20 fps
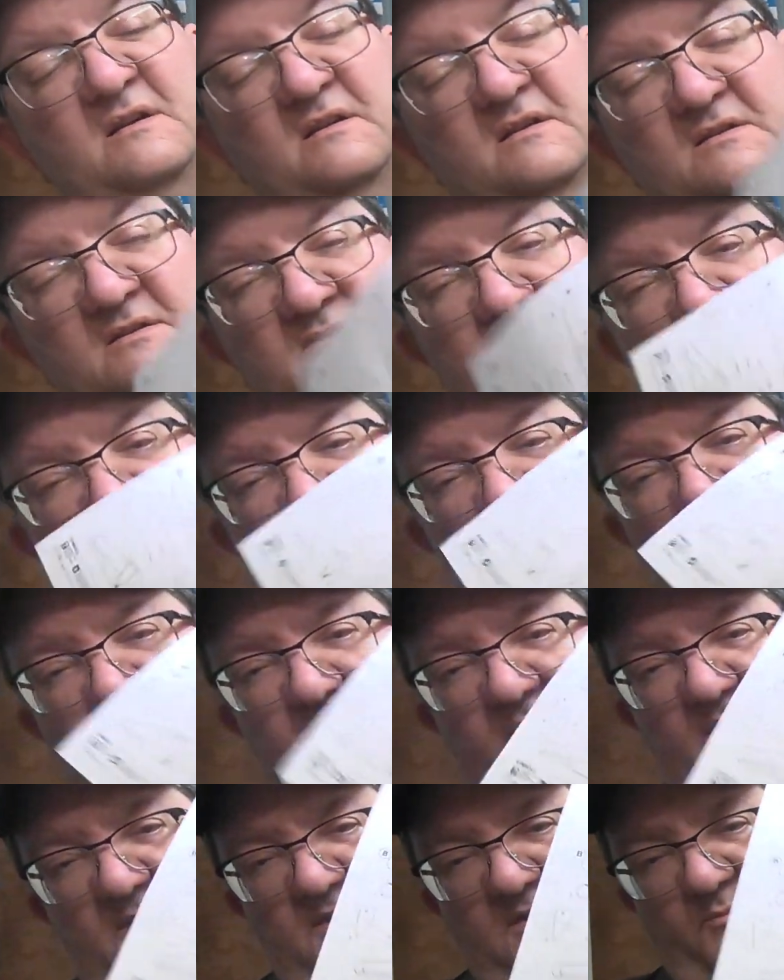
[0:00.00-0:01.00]
So
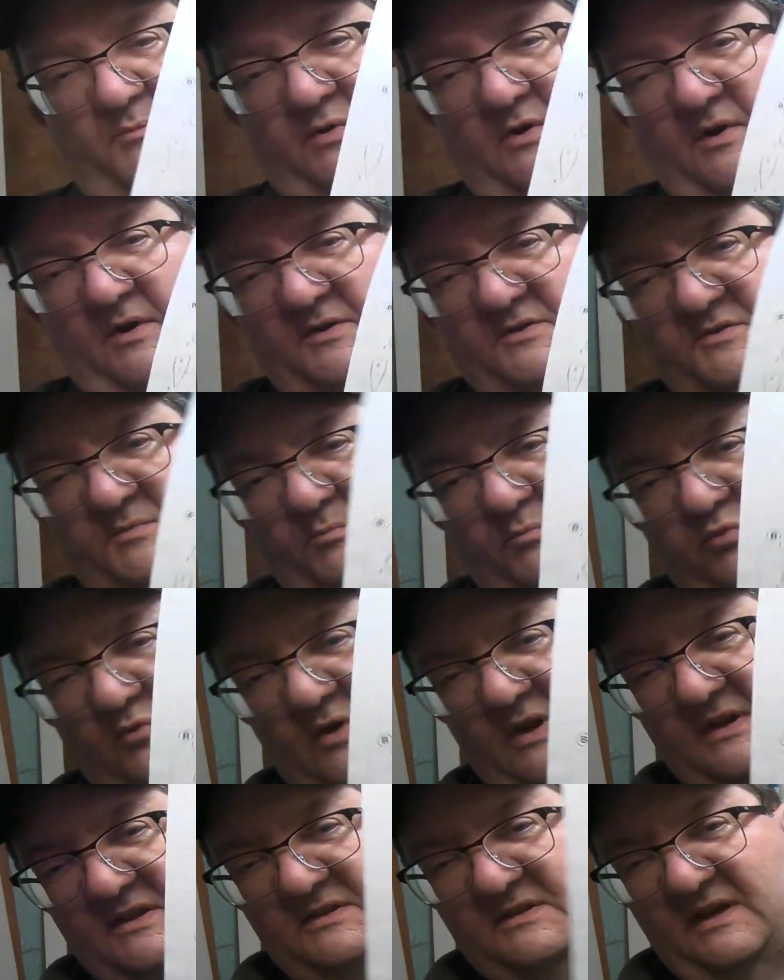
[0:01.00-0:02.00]
they've got the parts
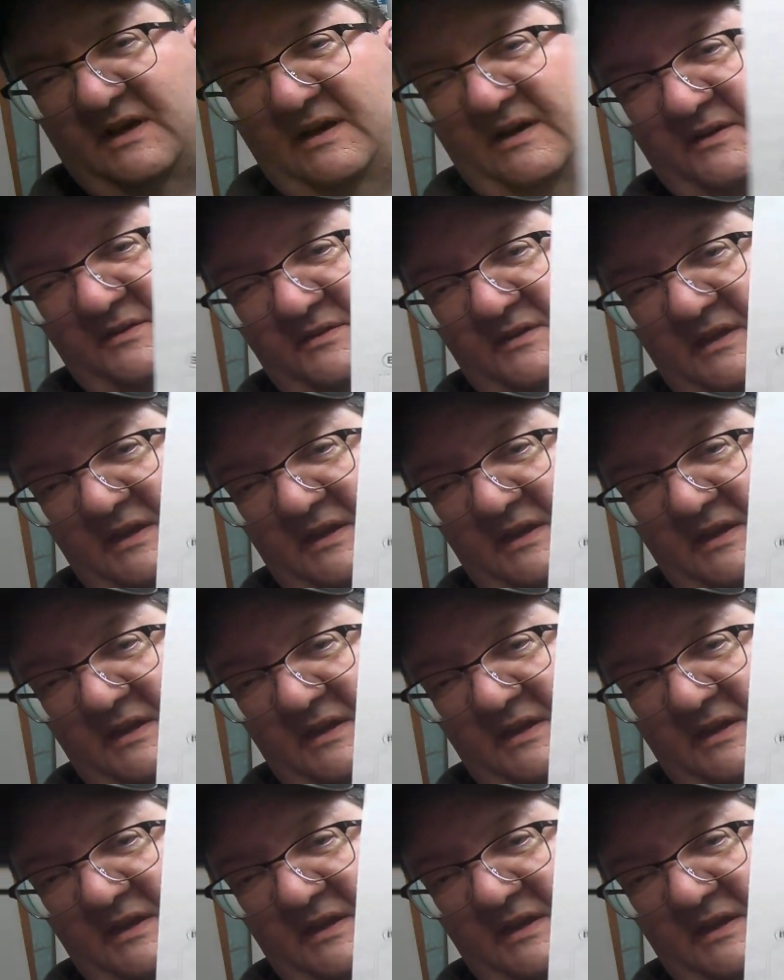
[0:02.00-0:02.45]
breakdown